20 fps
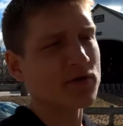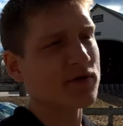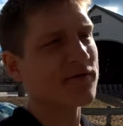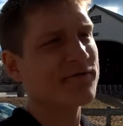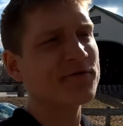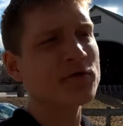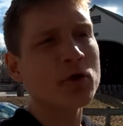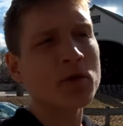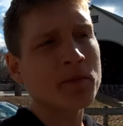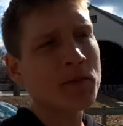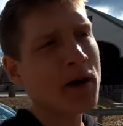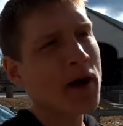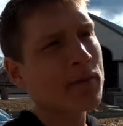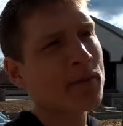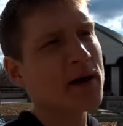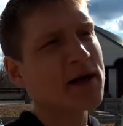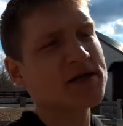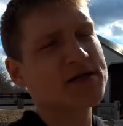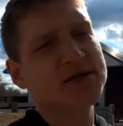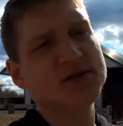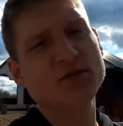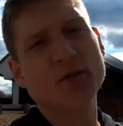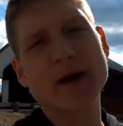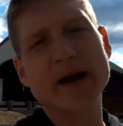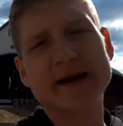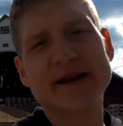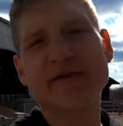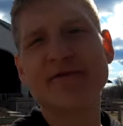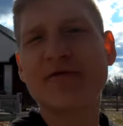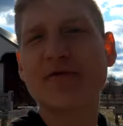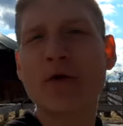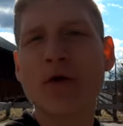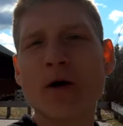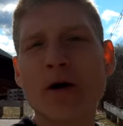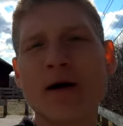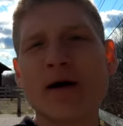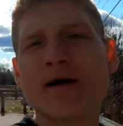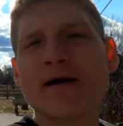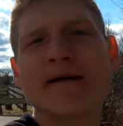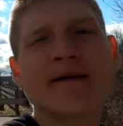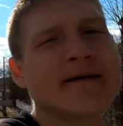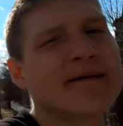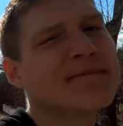The fuel pump I just waited for,